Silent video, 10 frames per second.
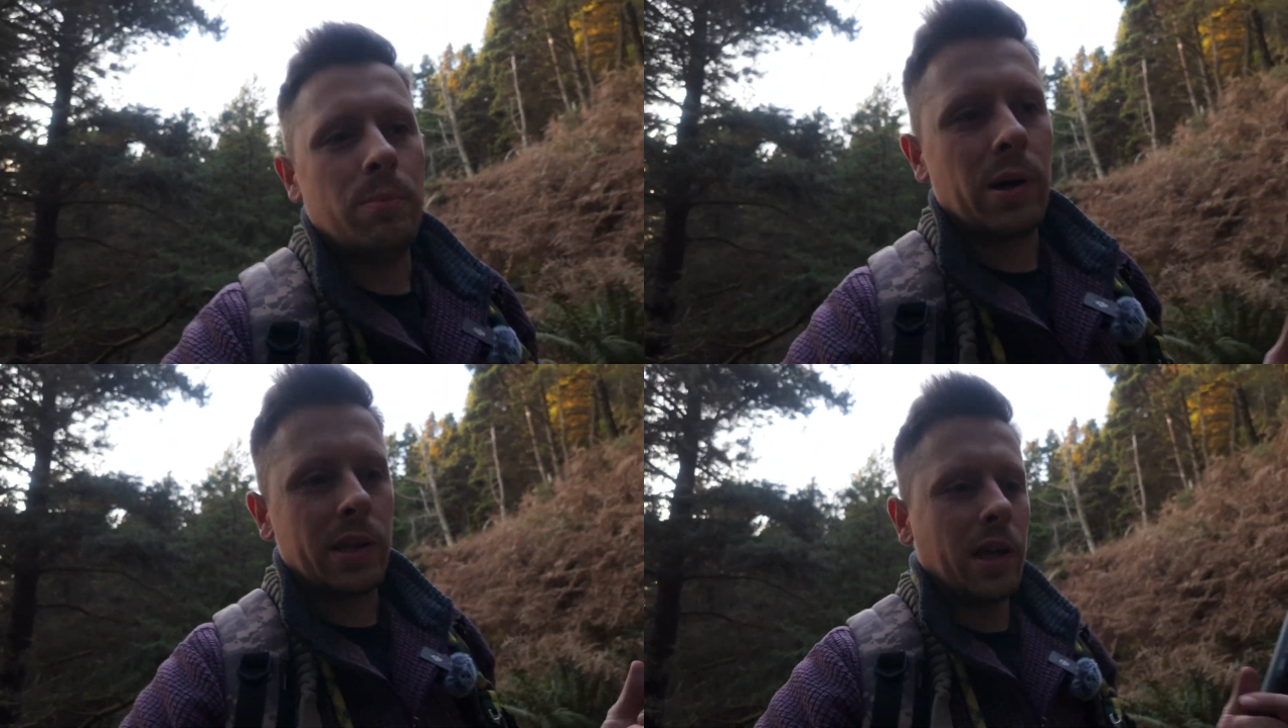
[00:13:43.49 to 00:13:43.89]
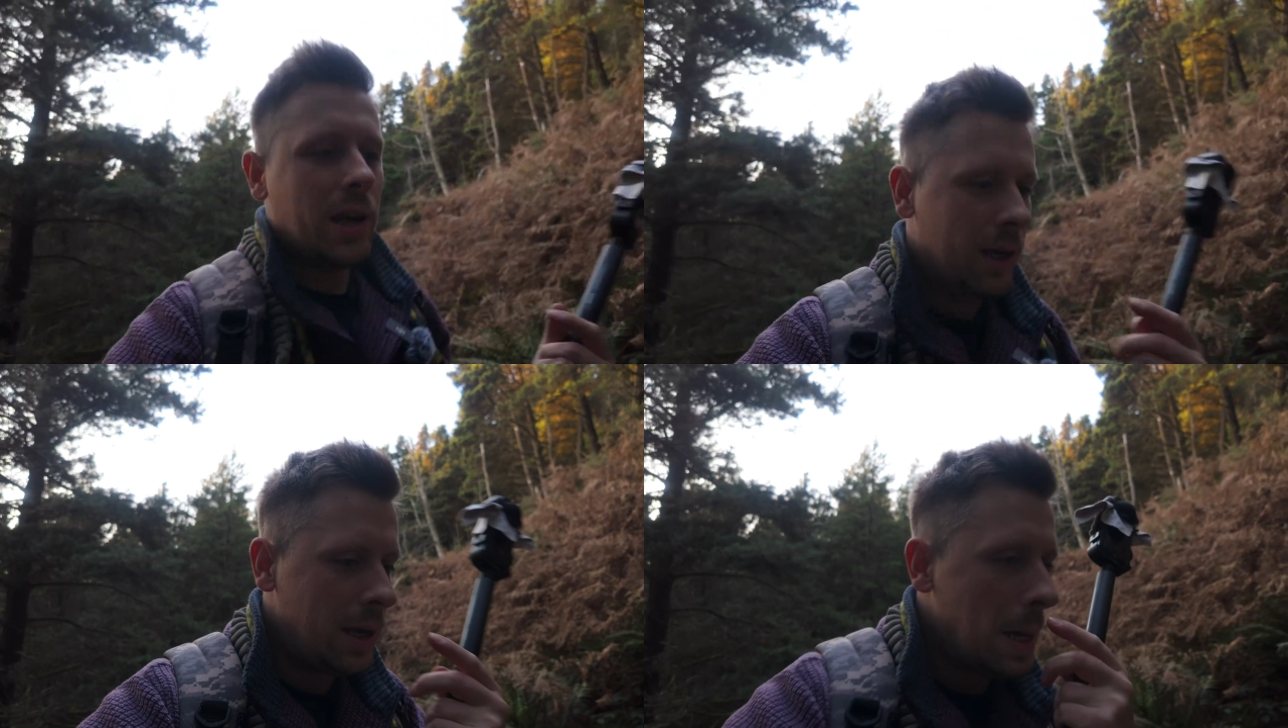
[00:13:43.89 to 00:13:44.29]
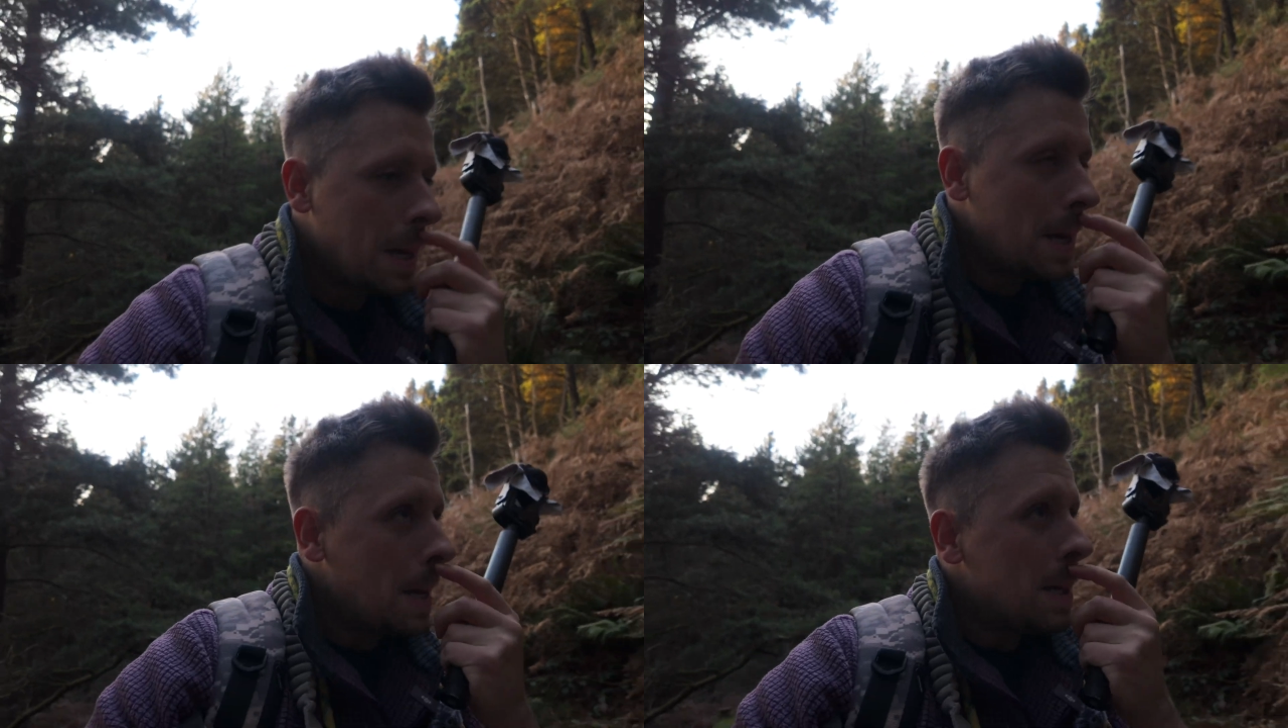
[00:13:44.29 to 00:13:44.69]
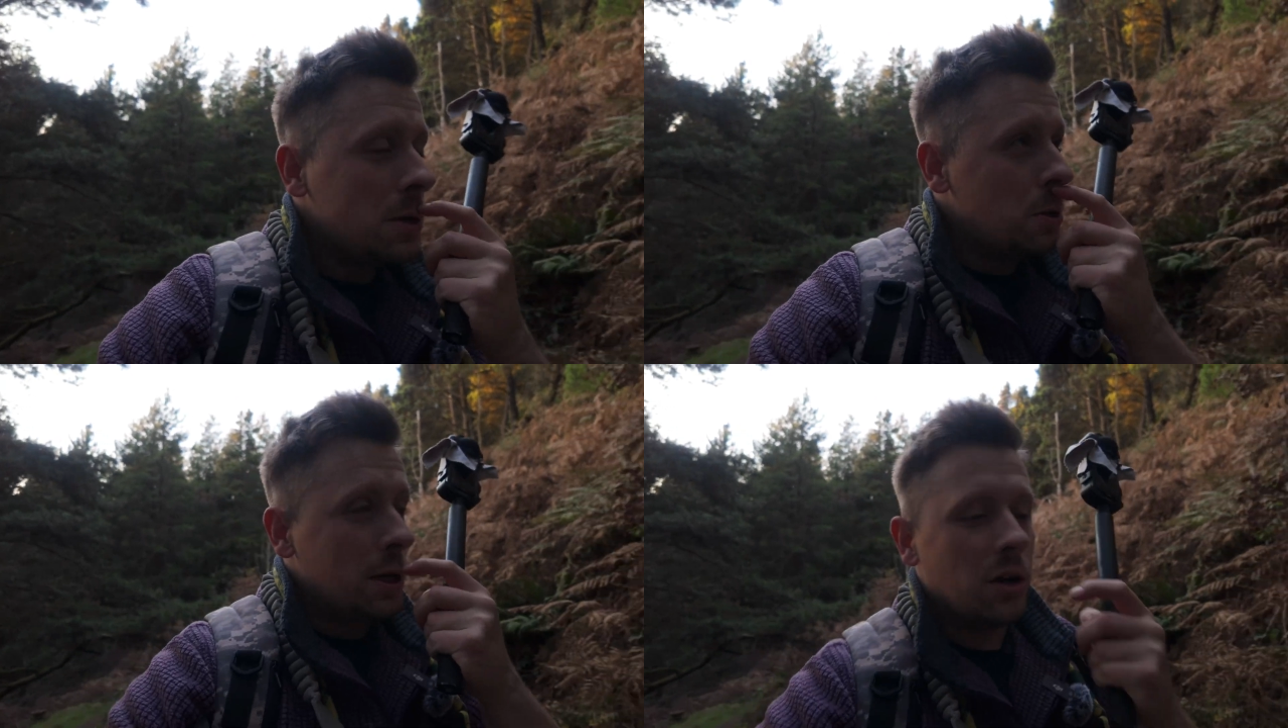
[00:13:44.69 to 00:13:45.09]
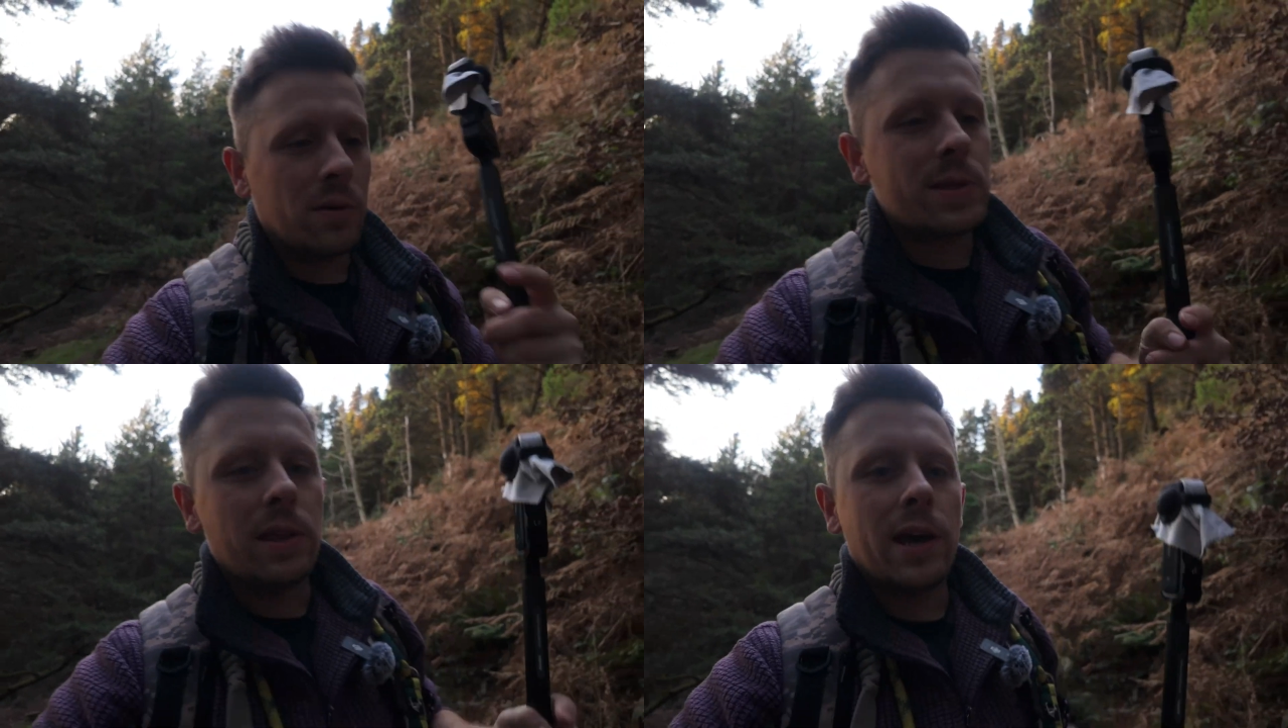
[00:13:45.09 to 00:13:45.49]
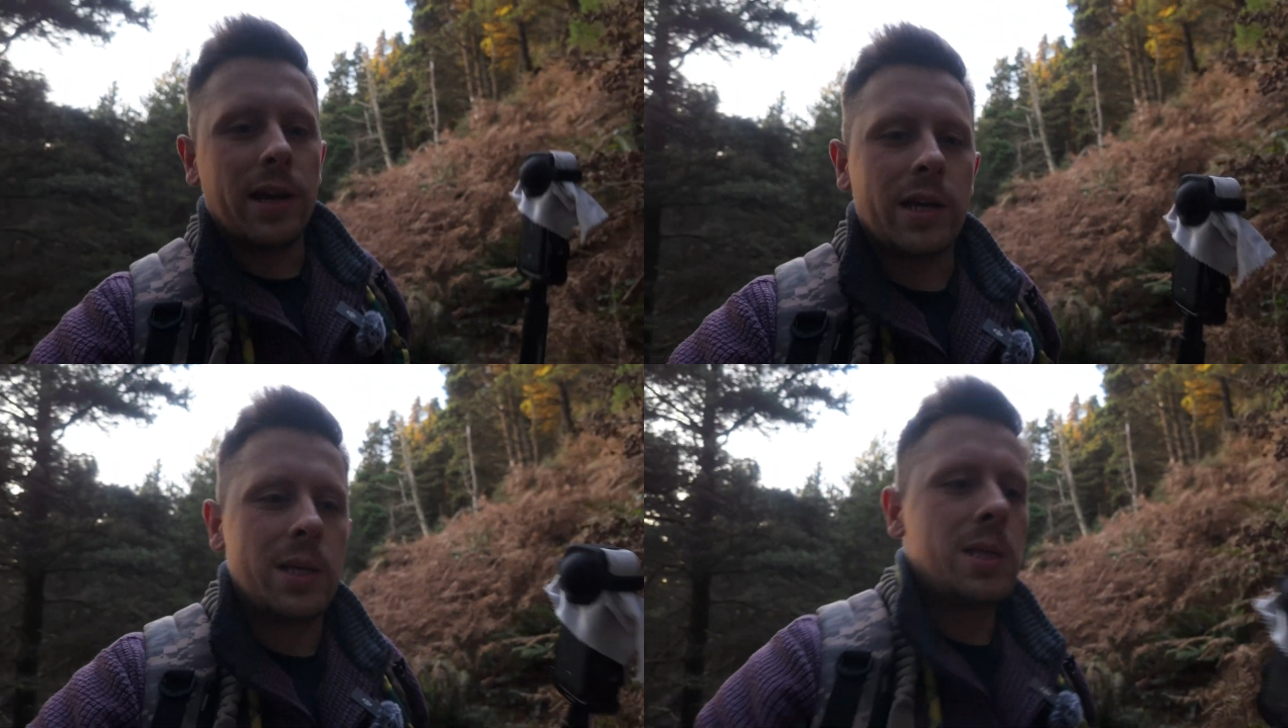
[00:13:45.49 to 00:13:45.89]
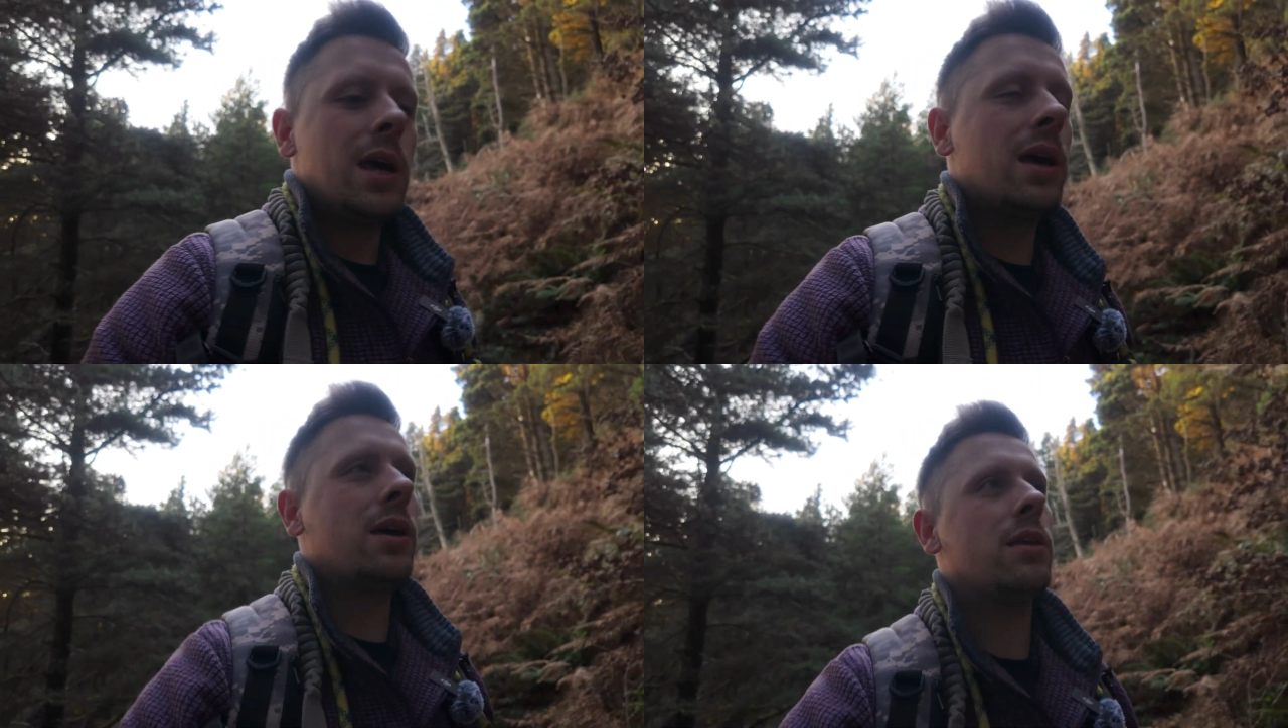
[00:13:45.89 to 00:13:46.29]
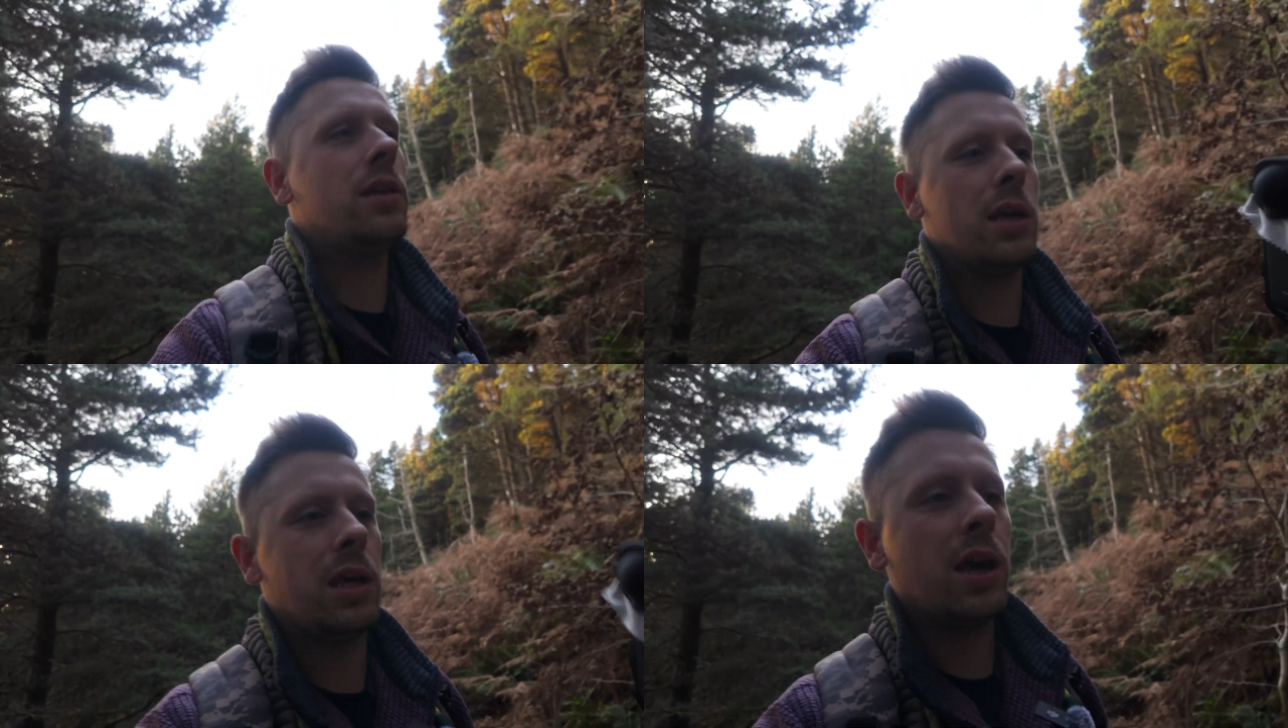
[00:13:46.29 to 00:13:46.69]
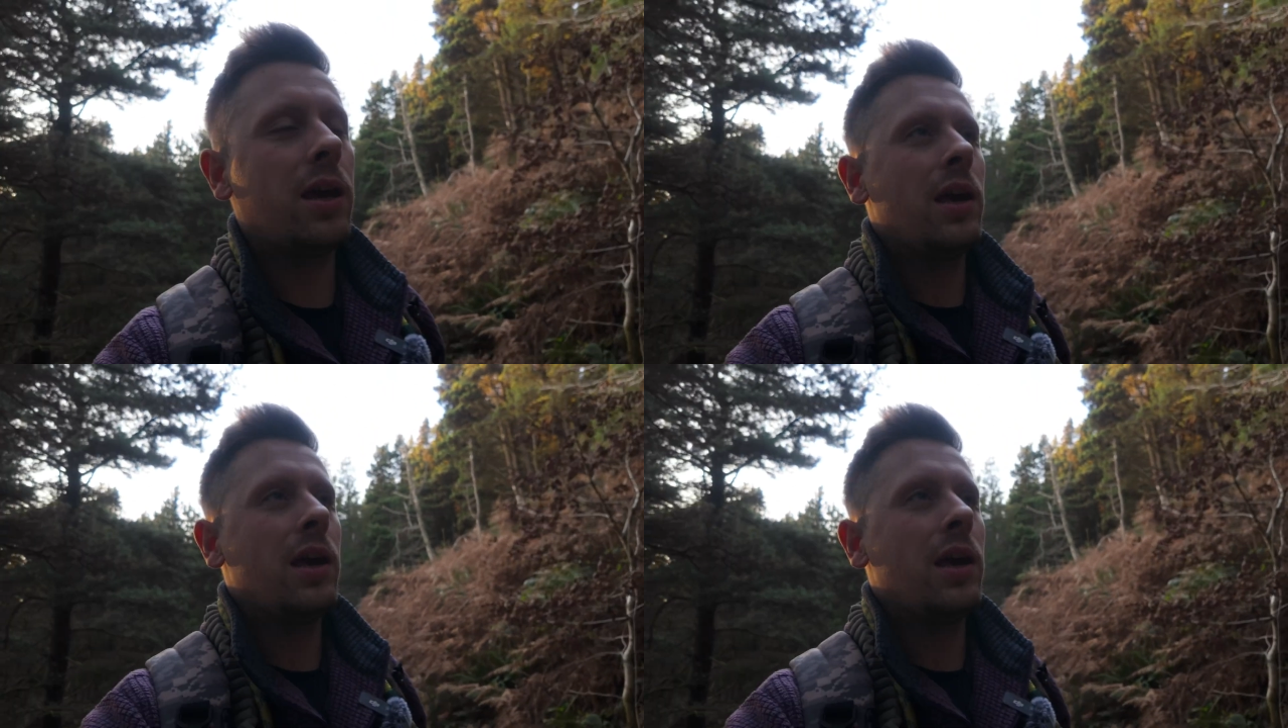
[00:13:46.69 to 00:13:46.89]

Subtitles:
But the trade-offs of that is the